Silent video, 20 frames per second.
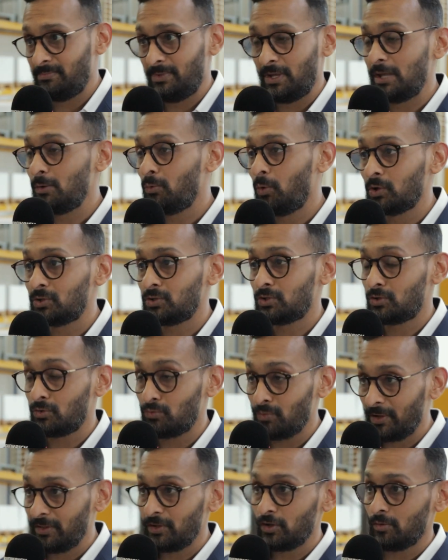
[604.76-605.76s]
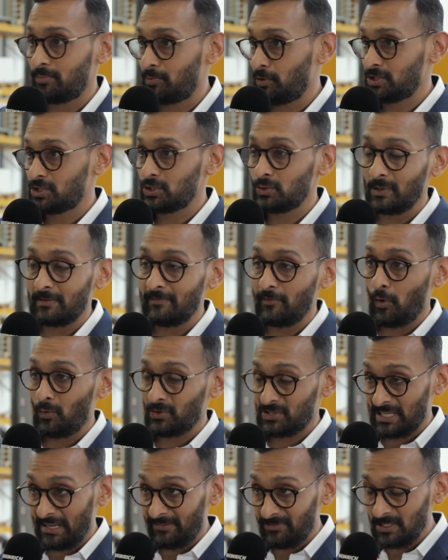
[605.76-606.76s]
He wanted to run the operation 24
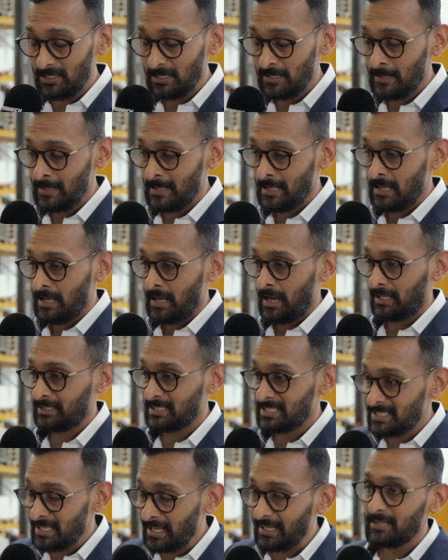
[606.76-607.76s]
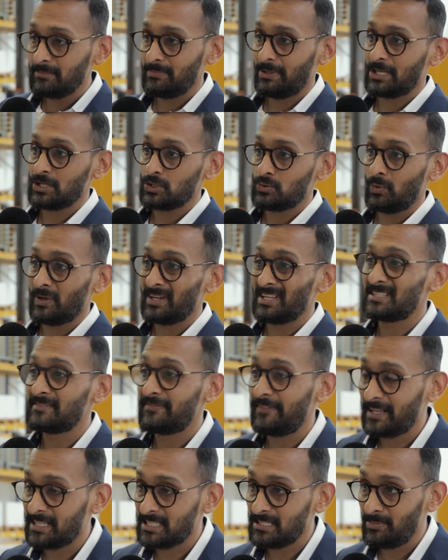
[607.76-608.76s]
7 and the second biggest one is
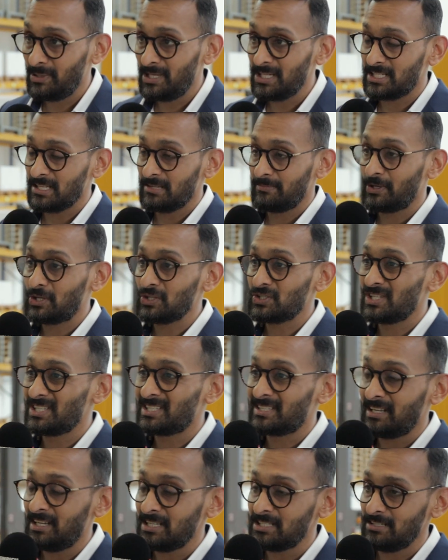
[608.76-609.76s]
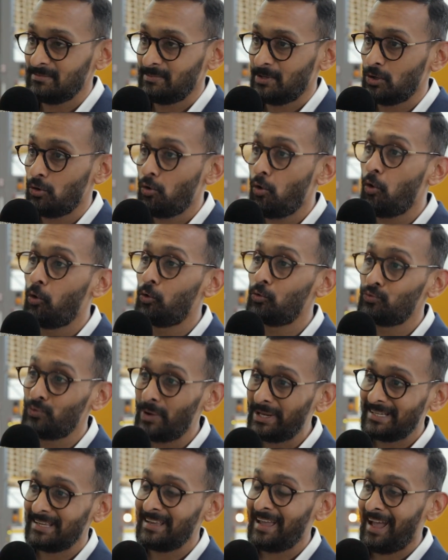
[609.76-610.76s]
flexibility because this customer
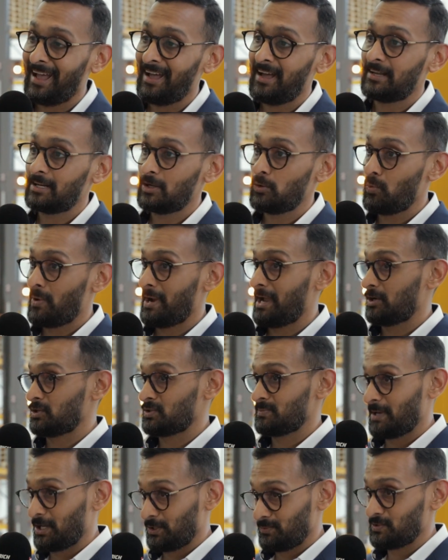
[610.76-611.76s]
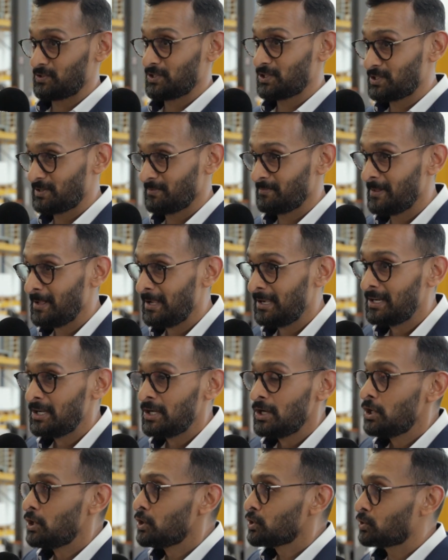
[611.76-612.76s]
already had a warehouse management system.
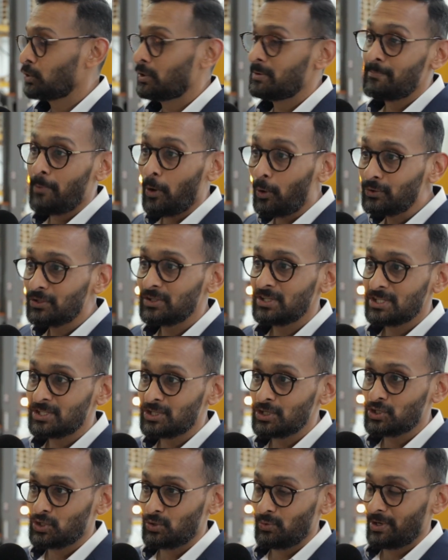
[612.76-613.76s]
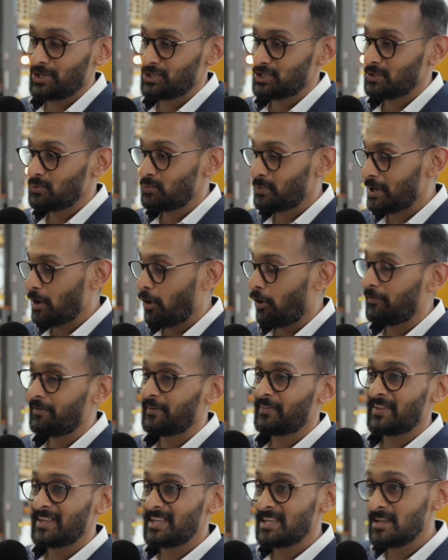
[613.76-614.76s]
So in both of these situations, we
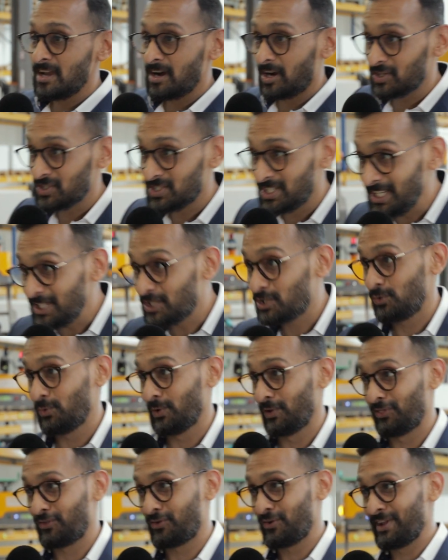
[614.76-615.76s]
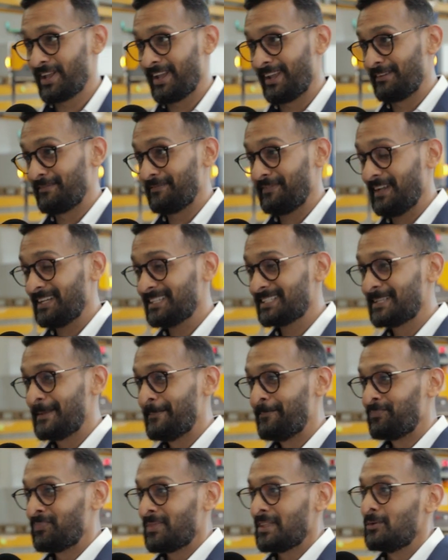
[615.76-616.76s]
offered the ERC 213A, in fact,
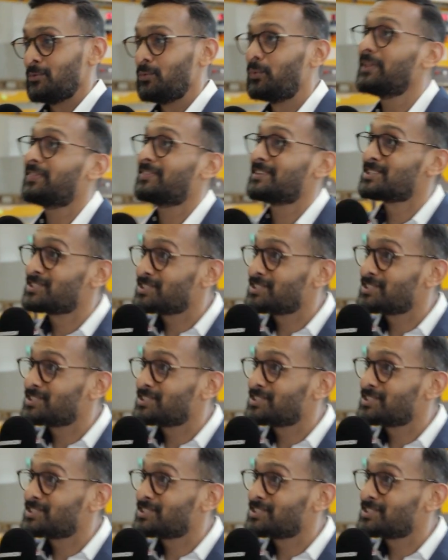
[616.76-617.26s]
with the